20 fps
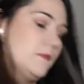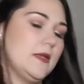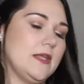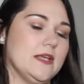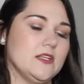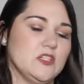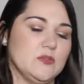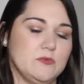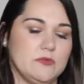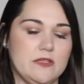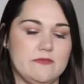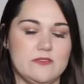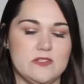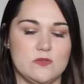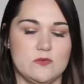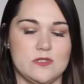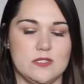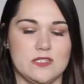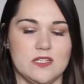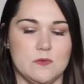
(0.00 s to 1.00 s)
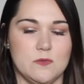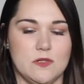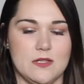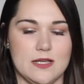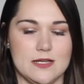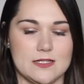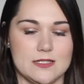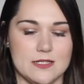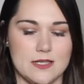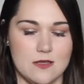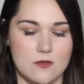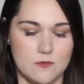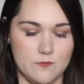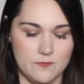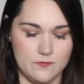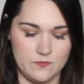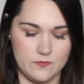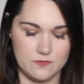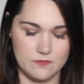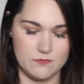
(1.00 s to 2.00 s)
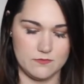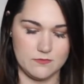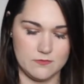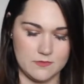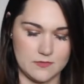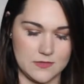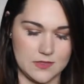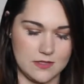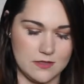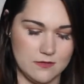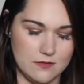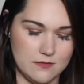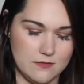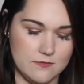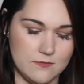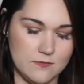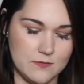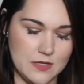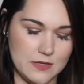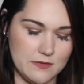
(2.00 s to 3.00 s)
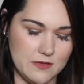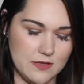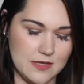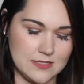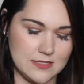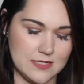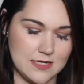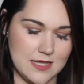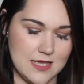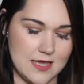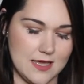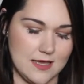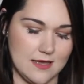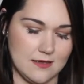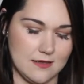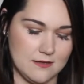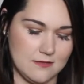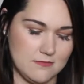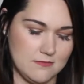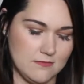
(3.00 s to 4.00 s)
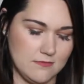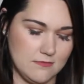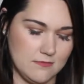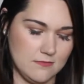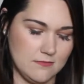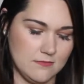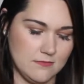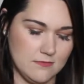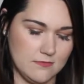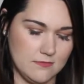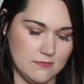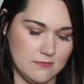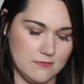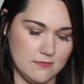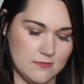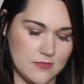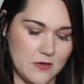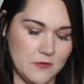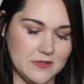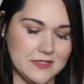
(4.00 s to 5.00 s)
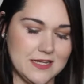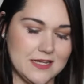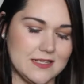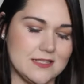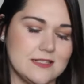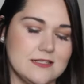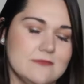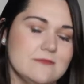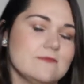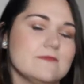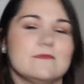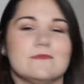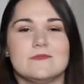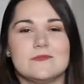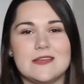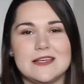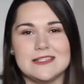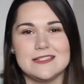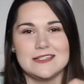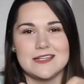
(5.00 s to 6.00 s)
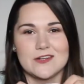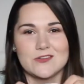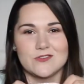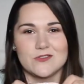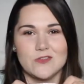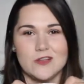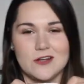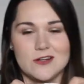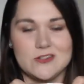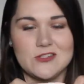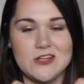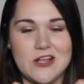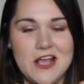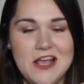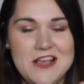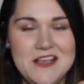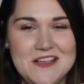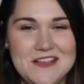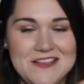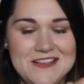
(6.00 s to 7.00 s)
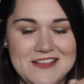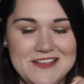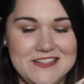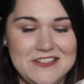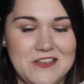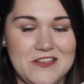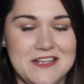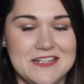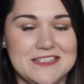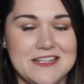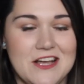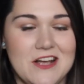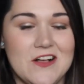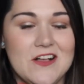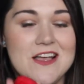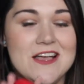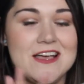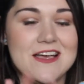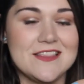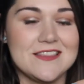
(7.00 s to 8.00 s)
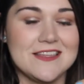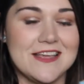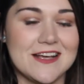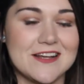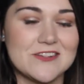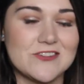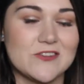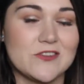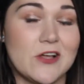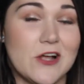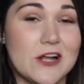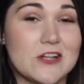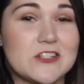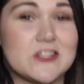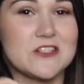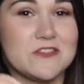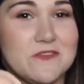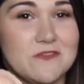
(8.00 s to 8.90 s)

I do believe this was a double XL. Maybe it has a tag. Oh, it does. It's an extra large. So you can tell the extra large is